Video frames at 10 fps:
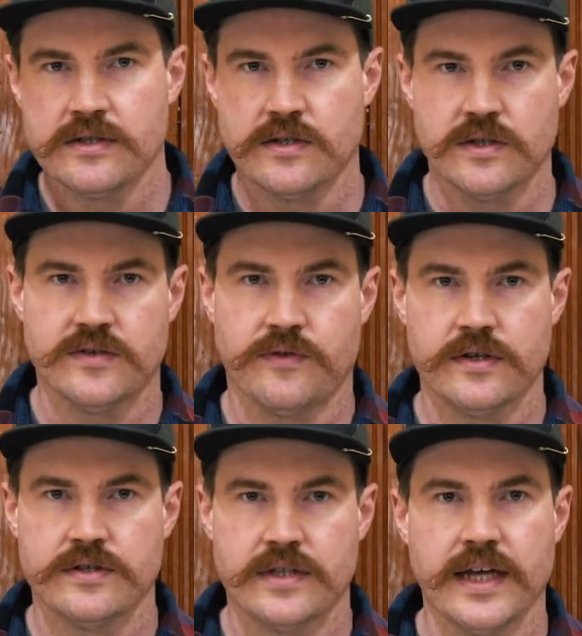So this
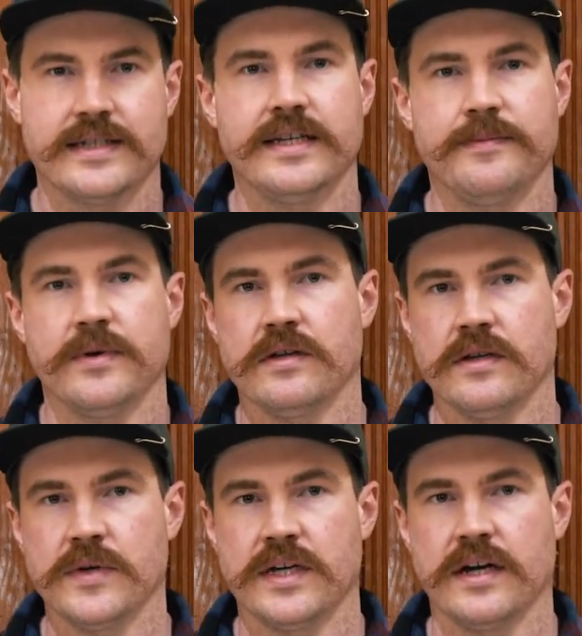first steak, typically
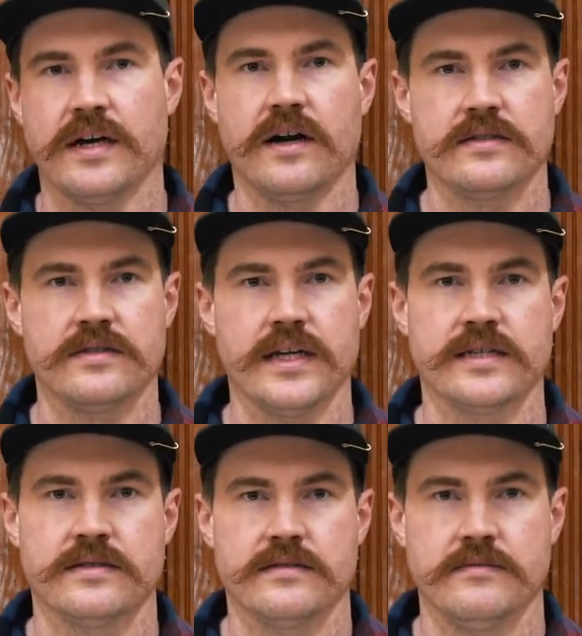we cut our
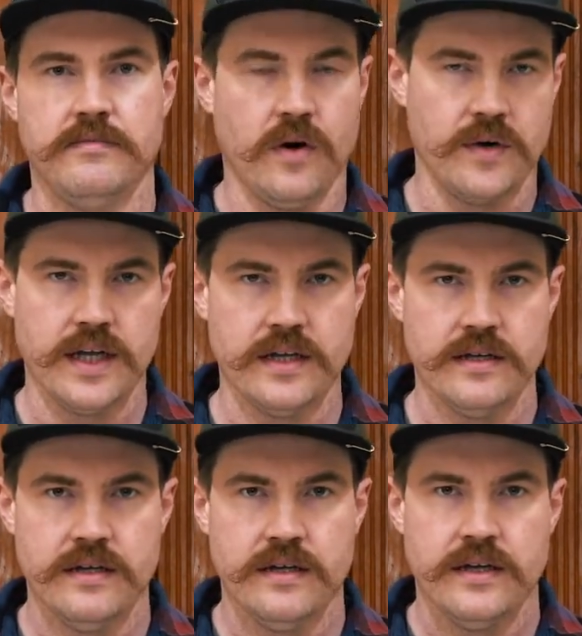steaks bone-in
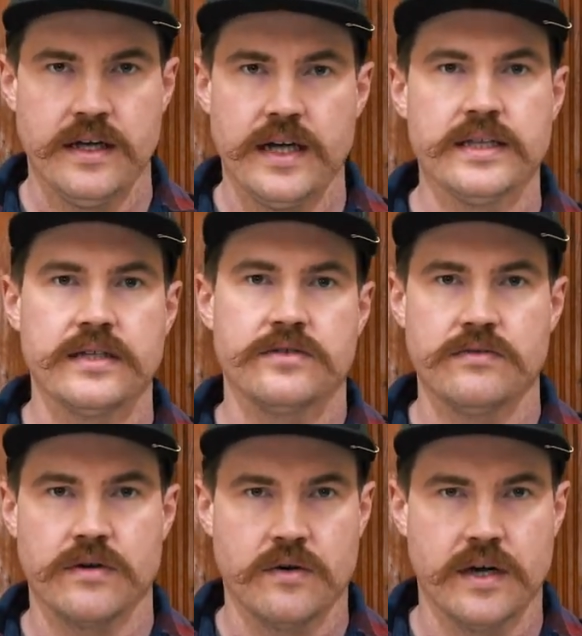unless you
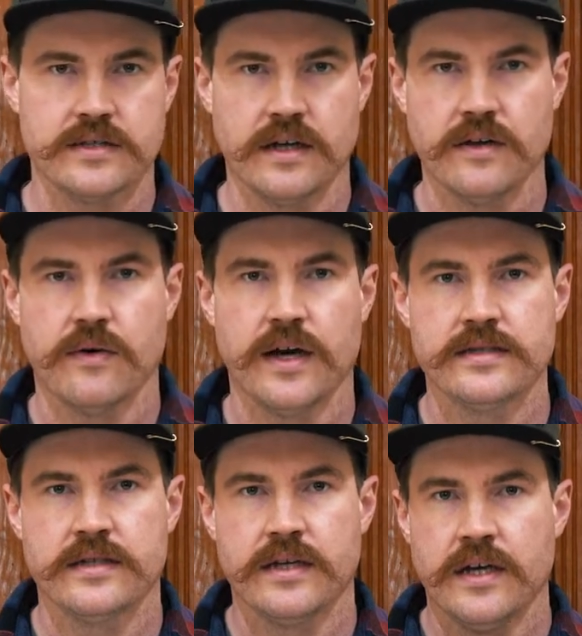request
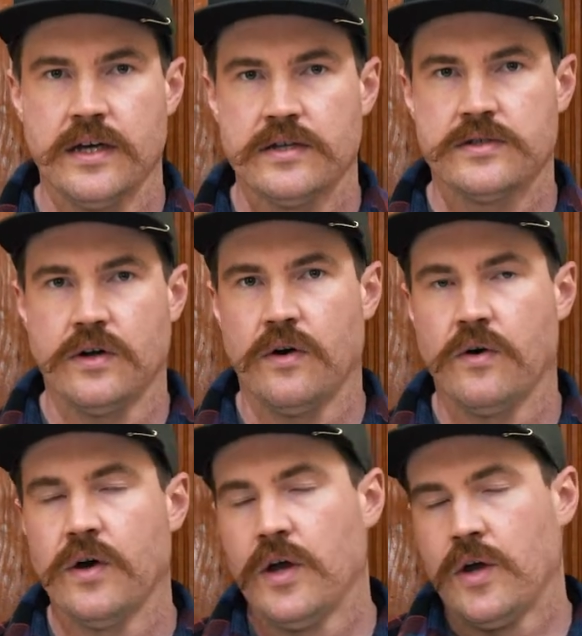otherwise.
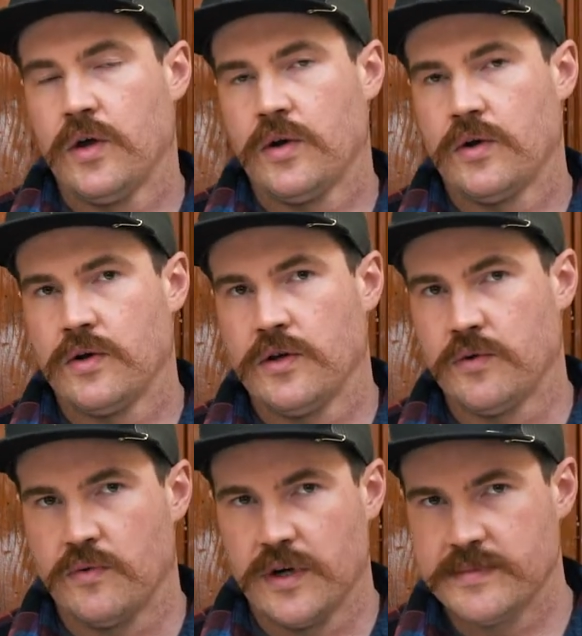So your
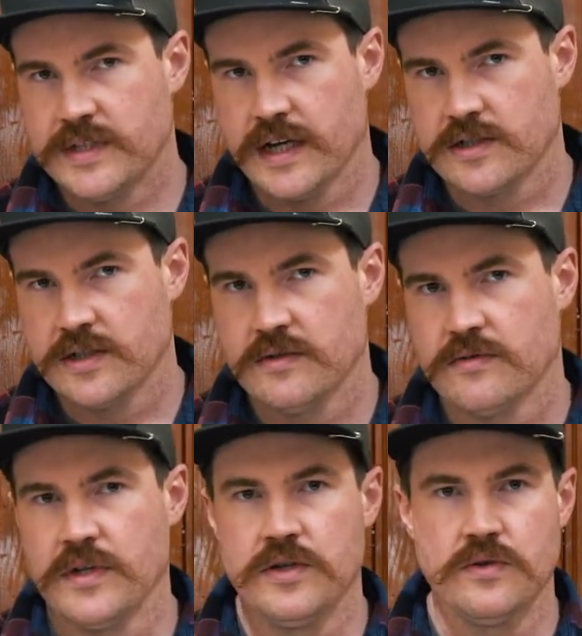rib section,
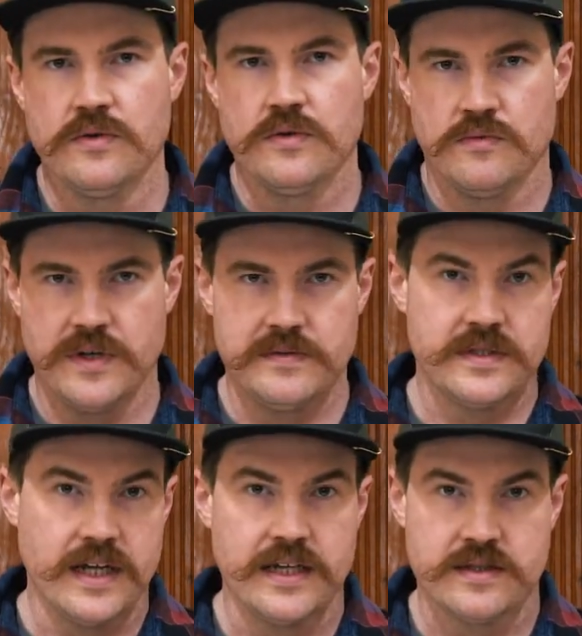we do rib
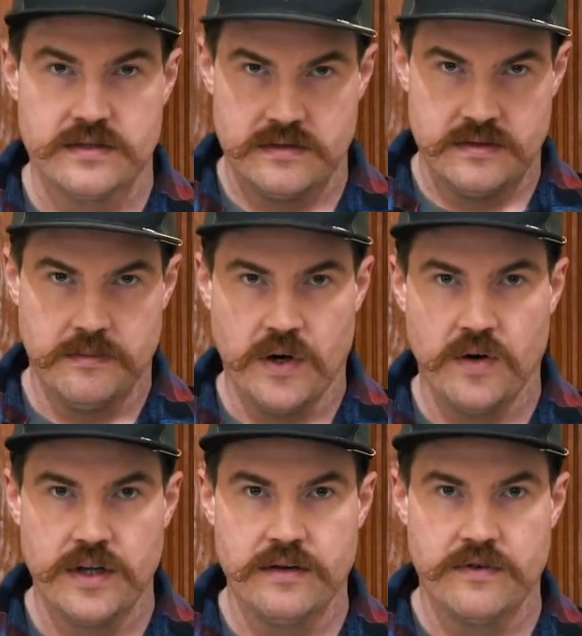steaks, the
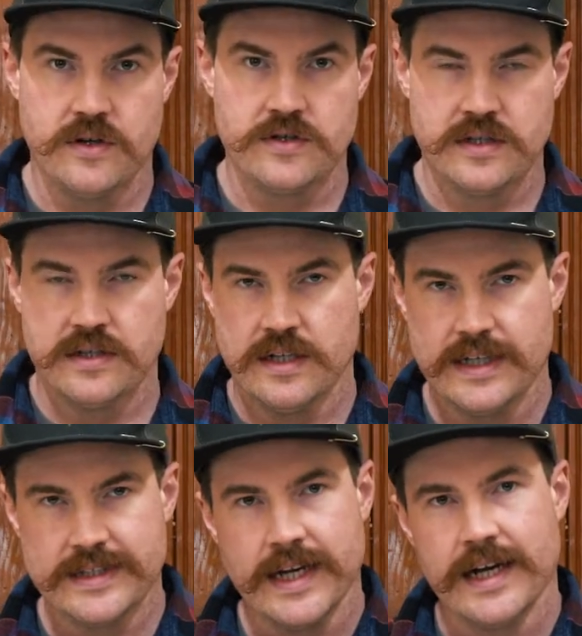bone-in version, and
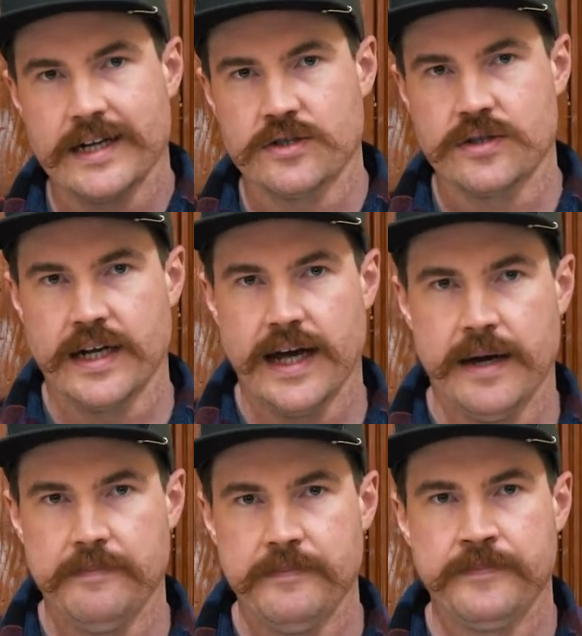it's got an extra
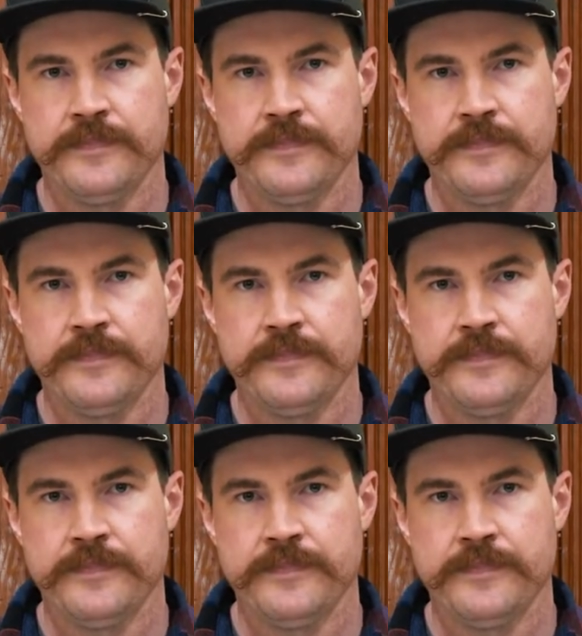cap.